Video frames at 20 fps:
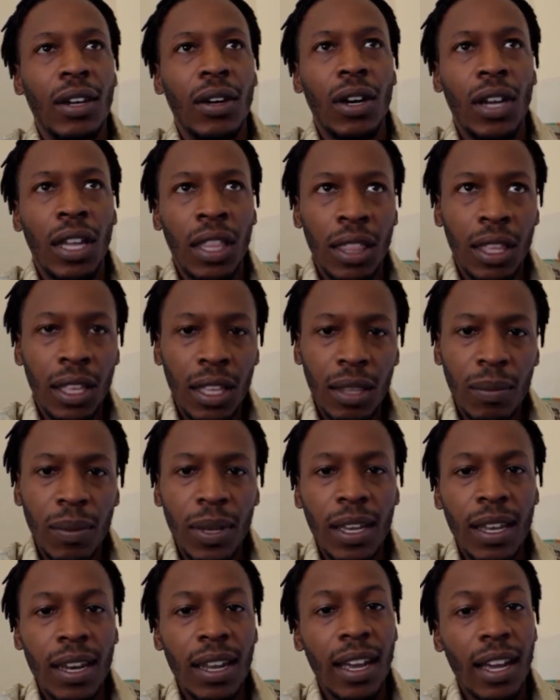in the
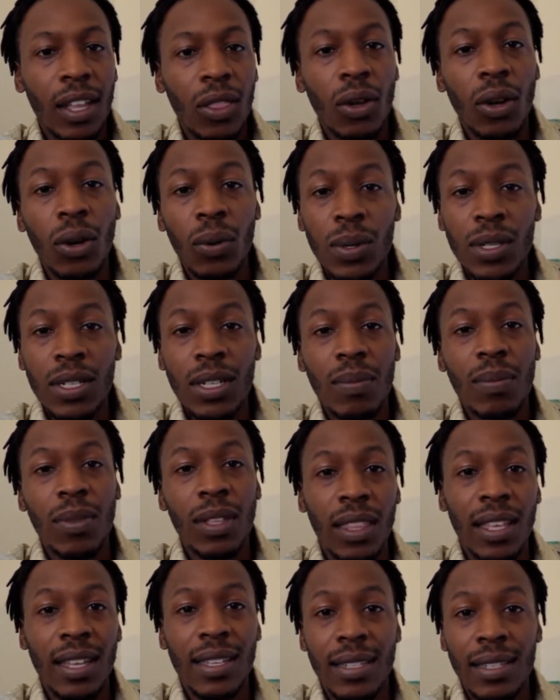beginning I thought it was something
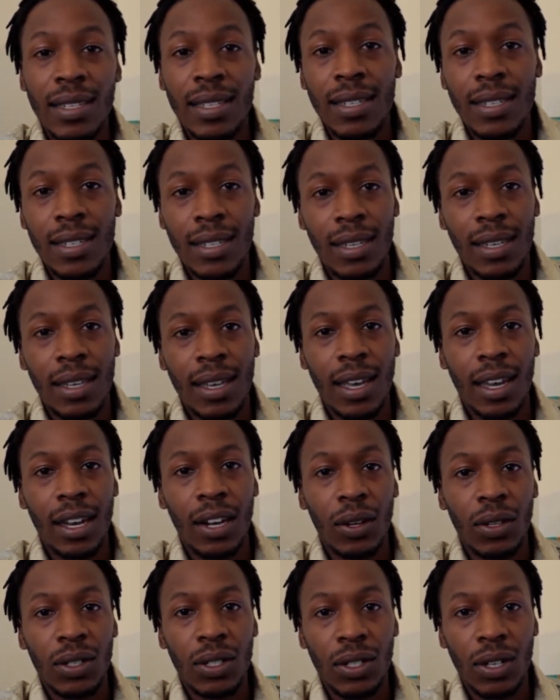that's easy and I
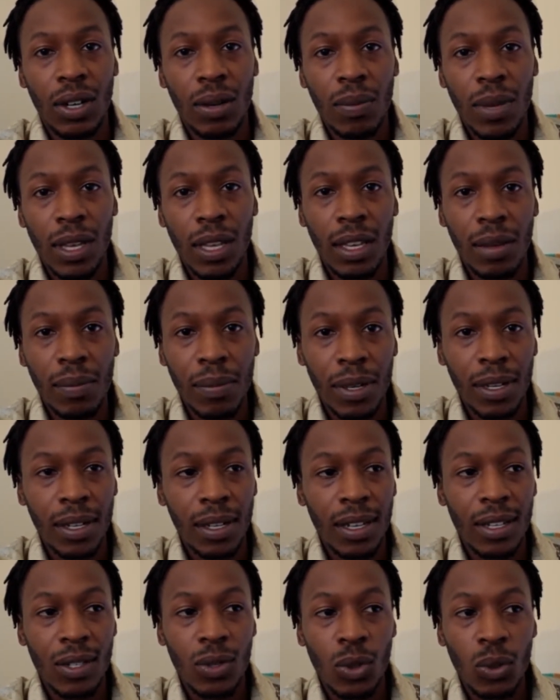would start making
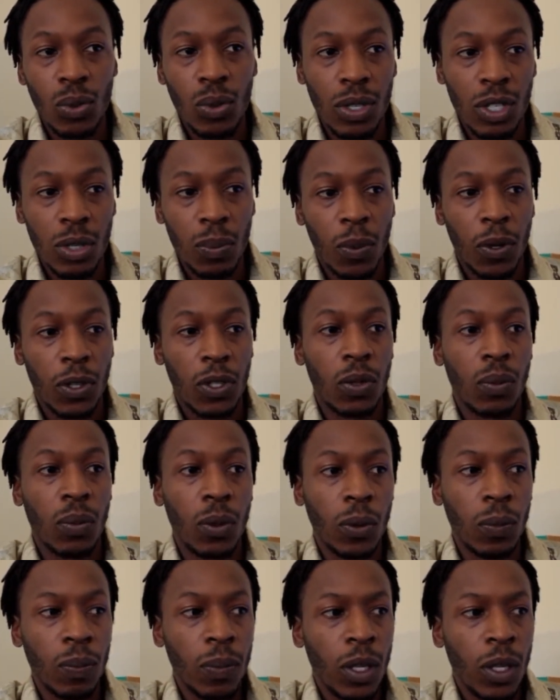money as soon as
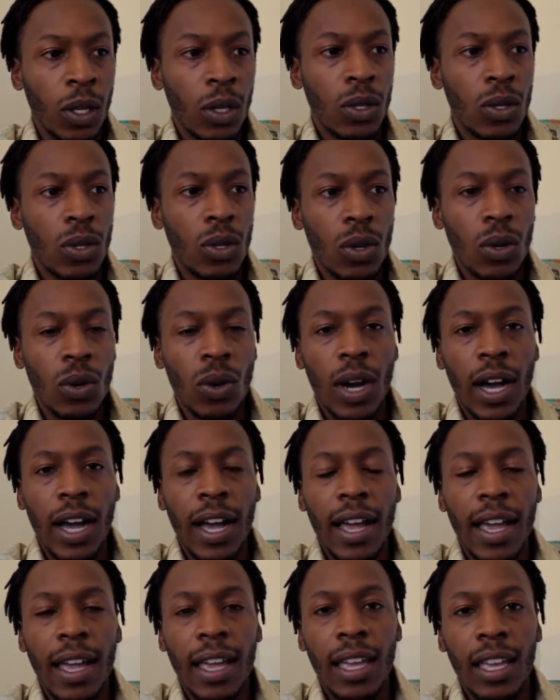possible. So
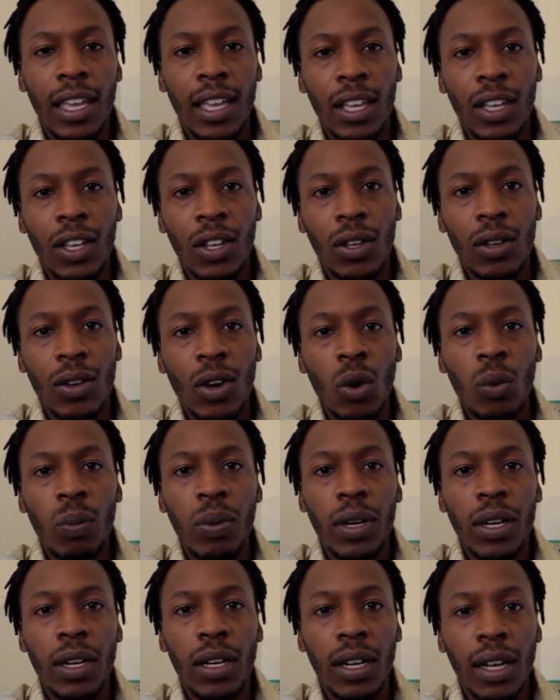I
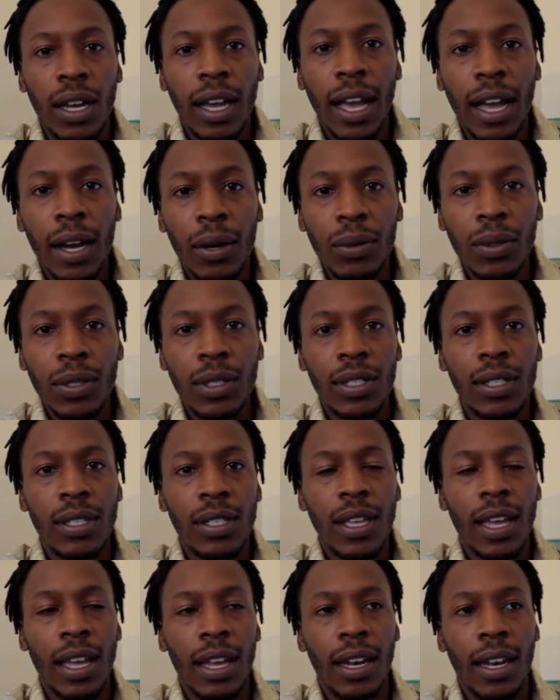opened an account
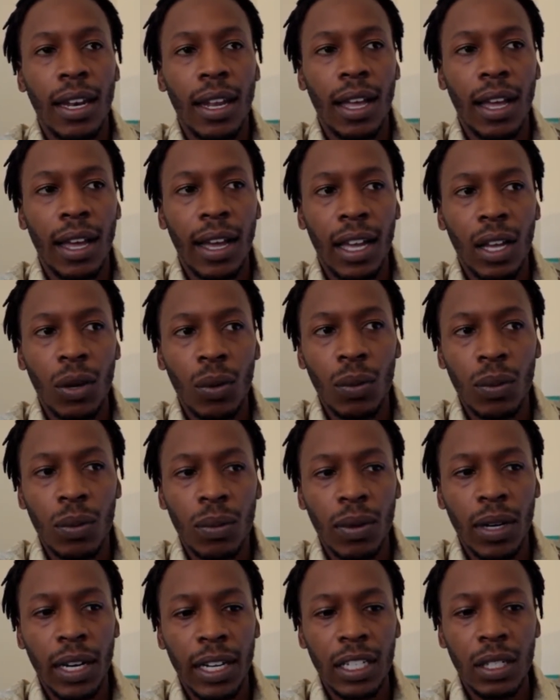and
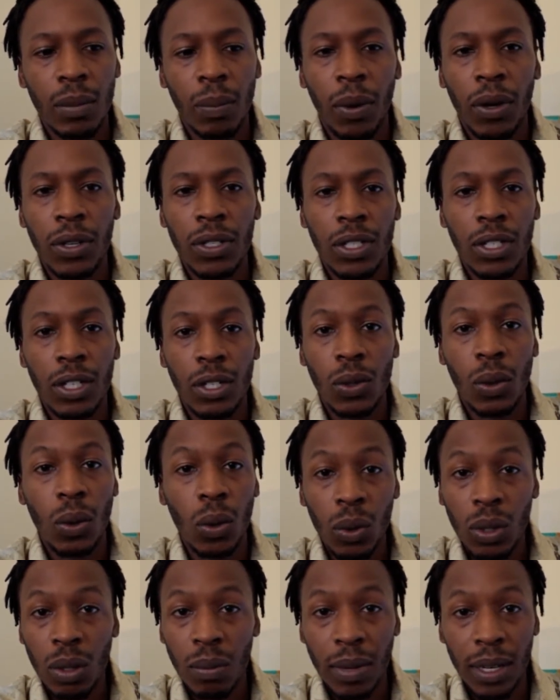I deposited
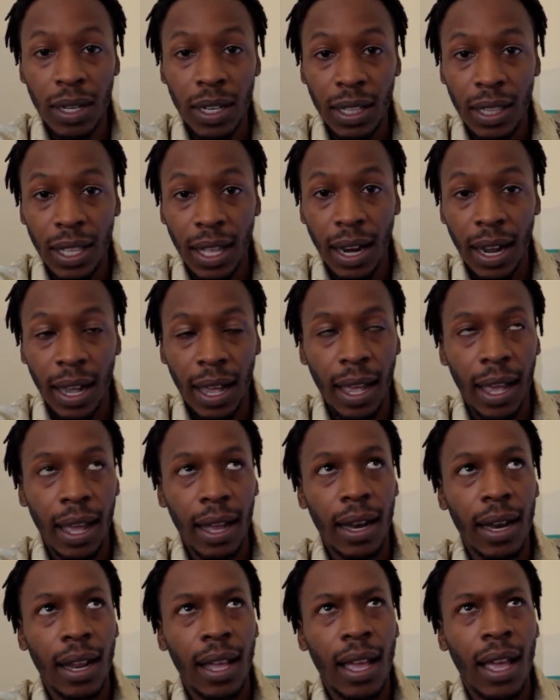all the money that I
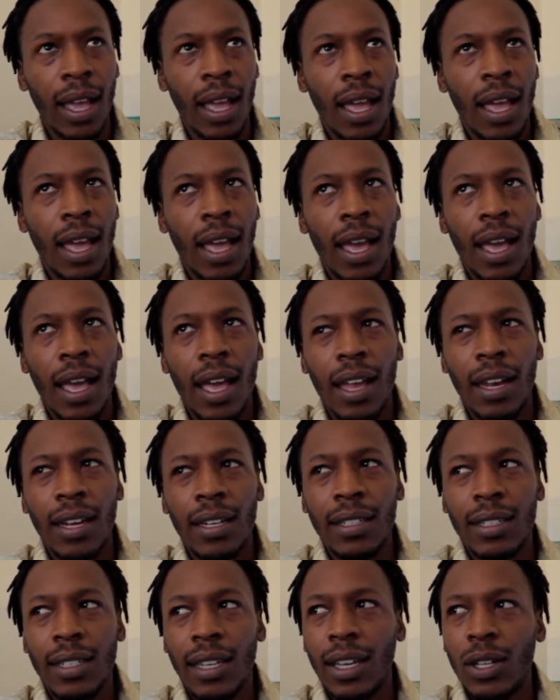had,
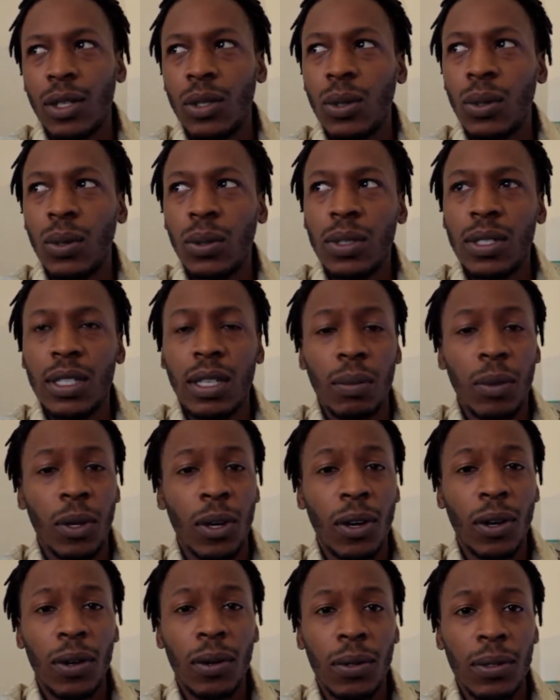and I told some
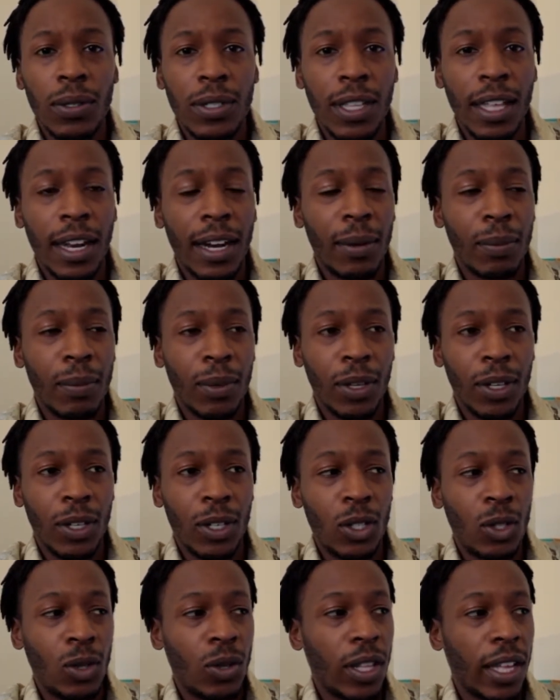girls that I'm gonna
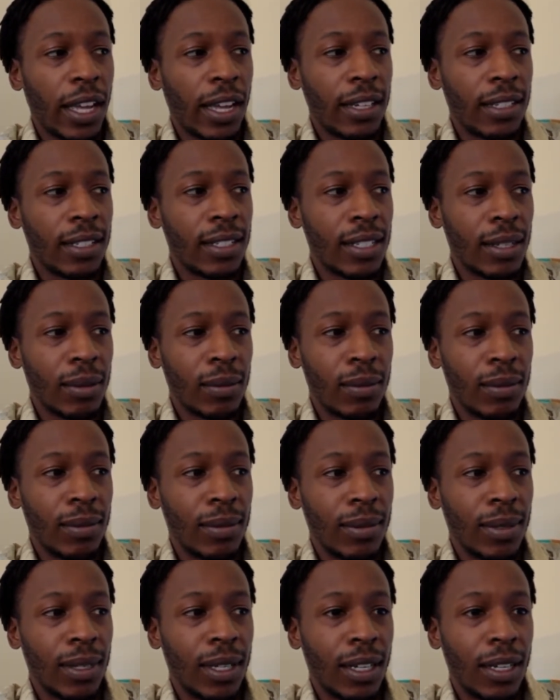do that, some